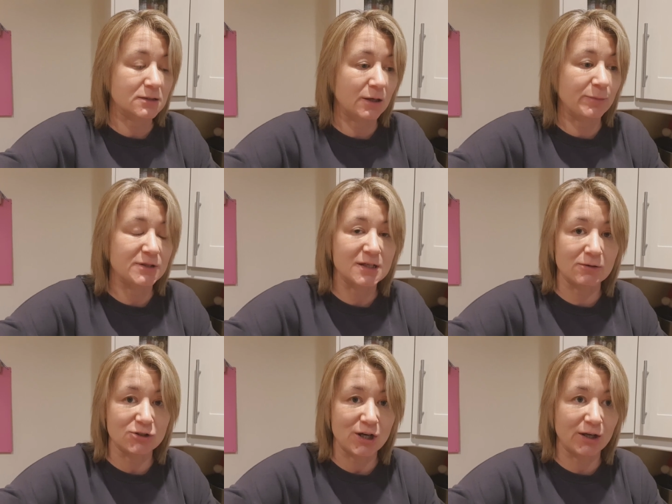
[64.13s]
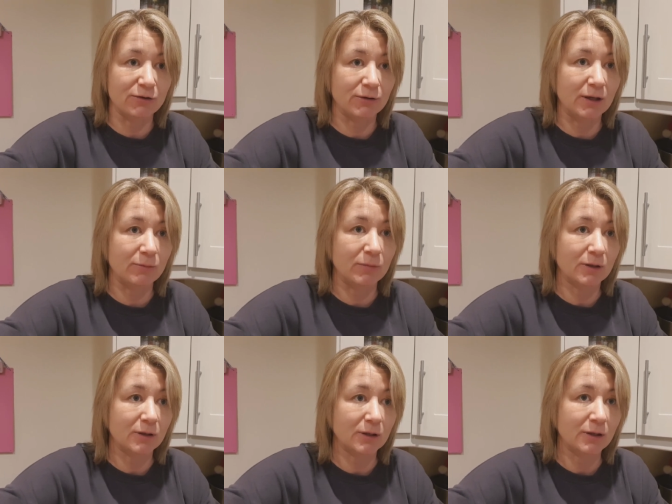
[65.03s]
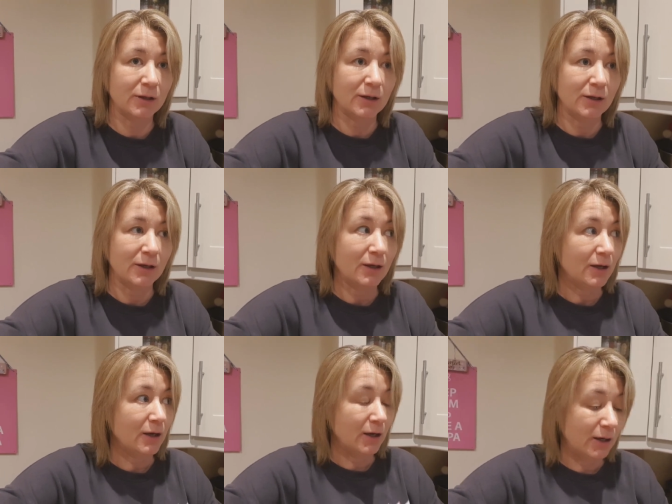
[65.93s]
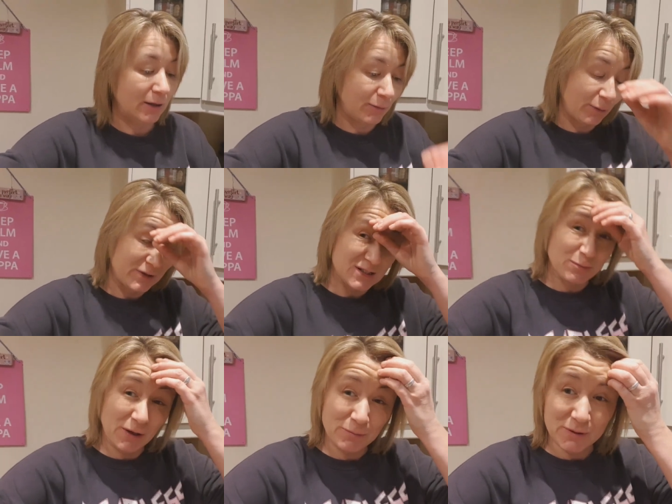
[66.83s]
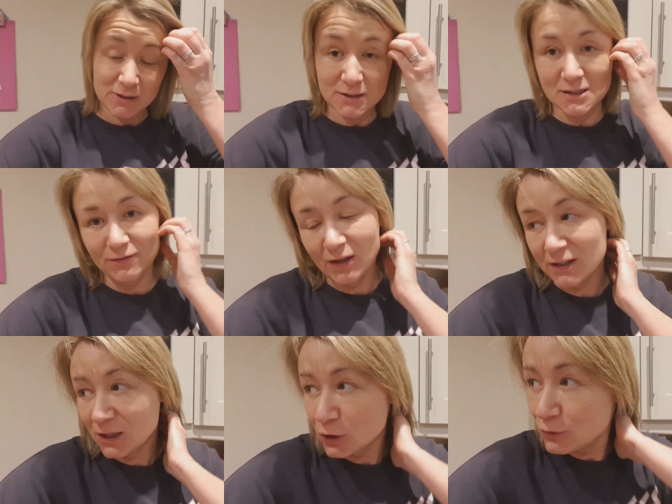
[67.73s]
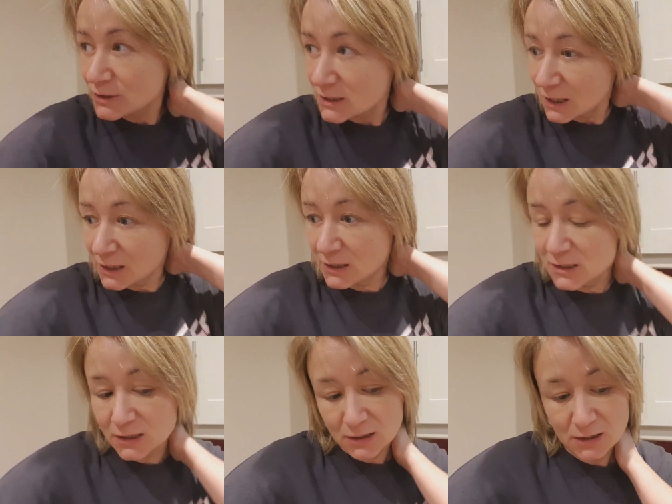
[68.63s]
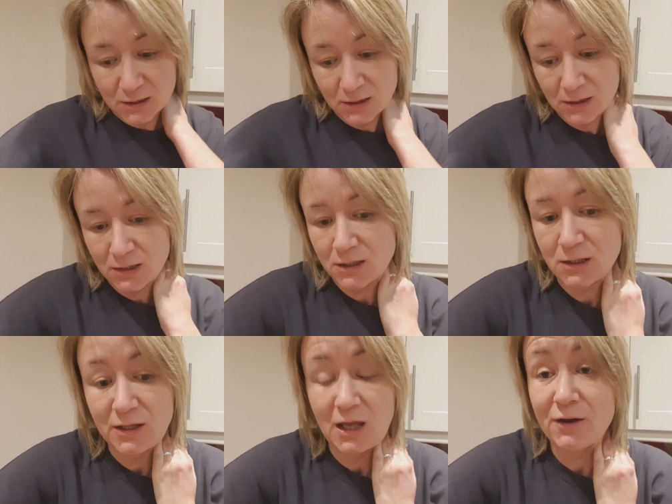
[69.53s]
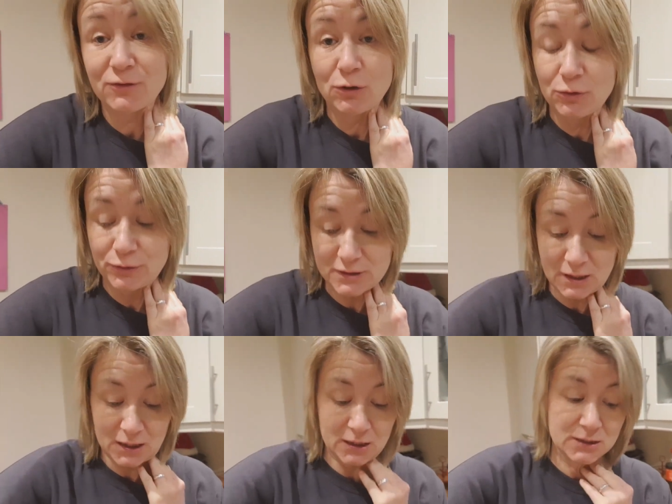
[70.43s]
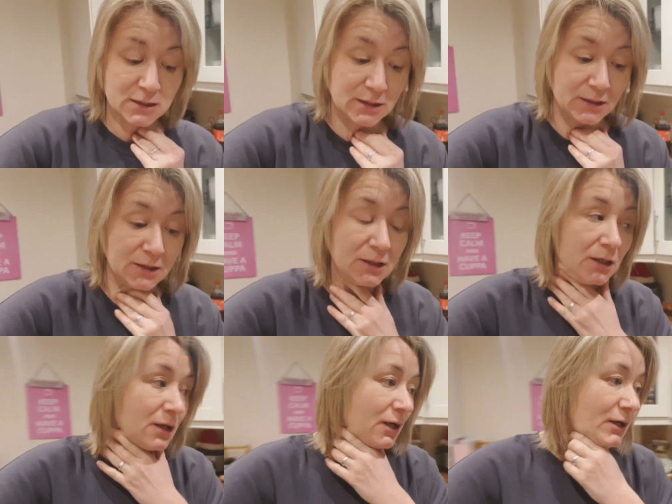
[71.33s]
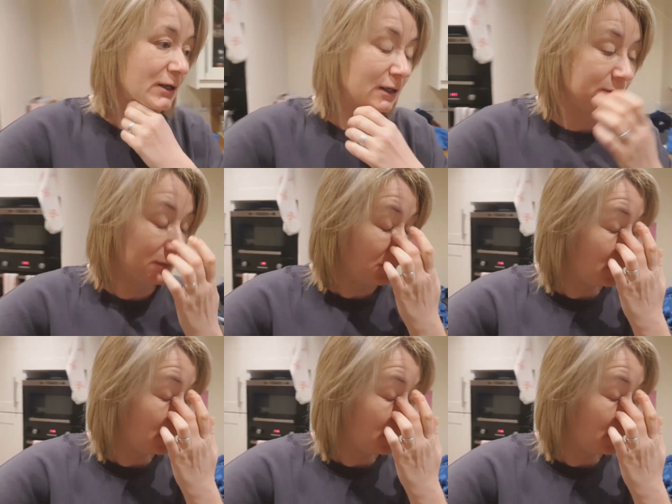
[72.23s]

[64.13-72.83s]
up and down checking on him. Um, I went to the pub to see if they had any Lucozade. They have no Lucozade. Um,